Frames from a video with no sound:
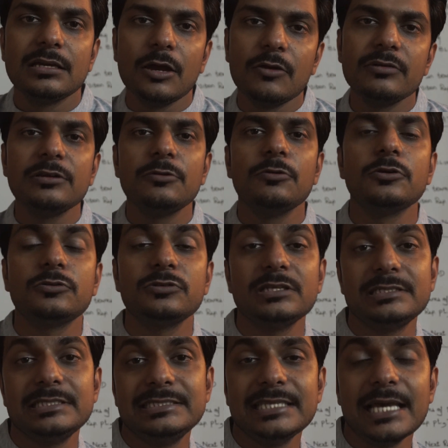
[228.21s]
Now we'll go to the
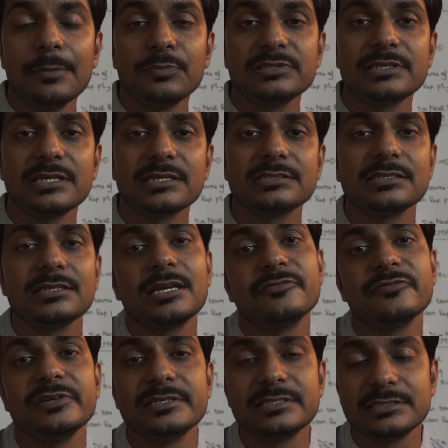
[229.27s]
example section
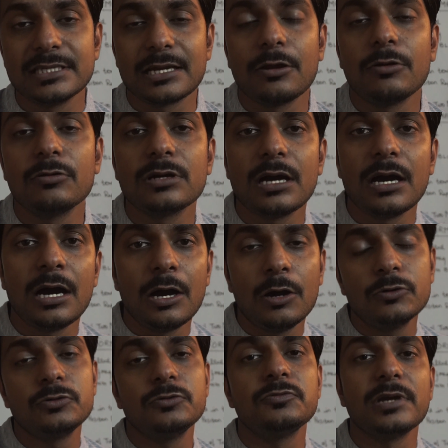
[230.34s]
and we'll check out
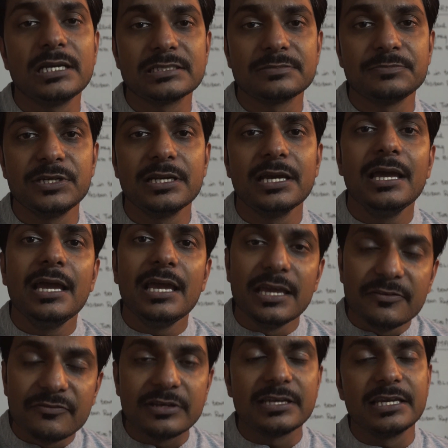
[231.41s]
how to transmit
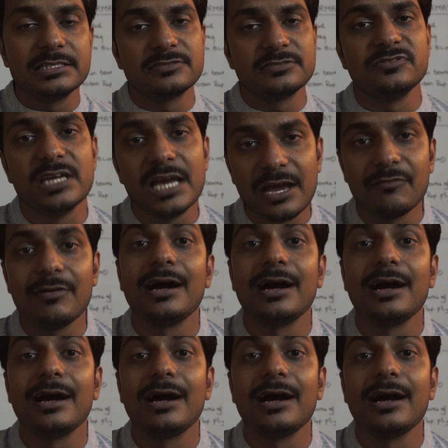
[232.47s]
if in case we have.